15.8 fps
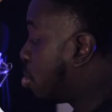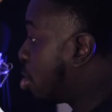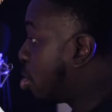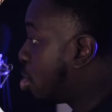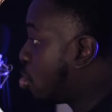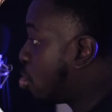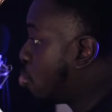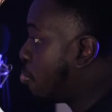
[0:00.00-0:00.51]
can
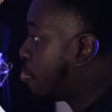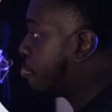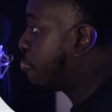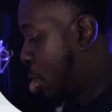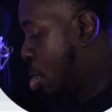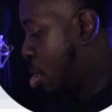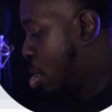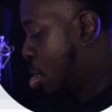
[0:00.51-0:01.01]
do.
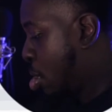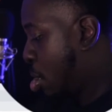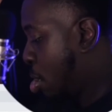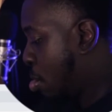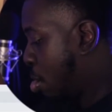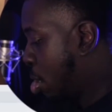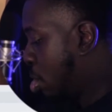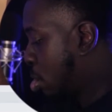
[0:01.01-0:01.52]

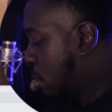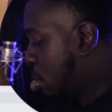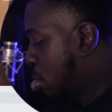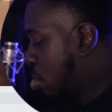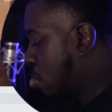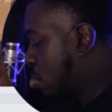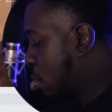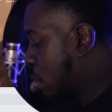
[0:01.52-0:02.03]
All right,
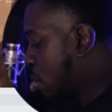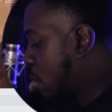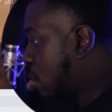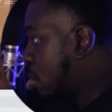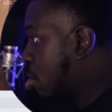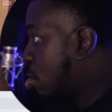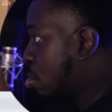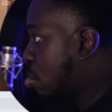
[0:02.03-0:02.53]
grid
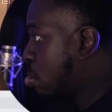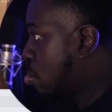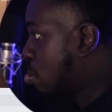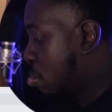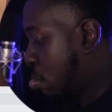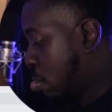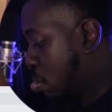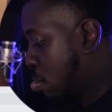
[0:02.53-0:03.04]
zone.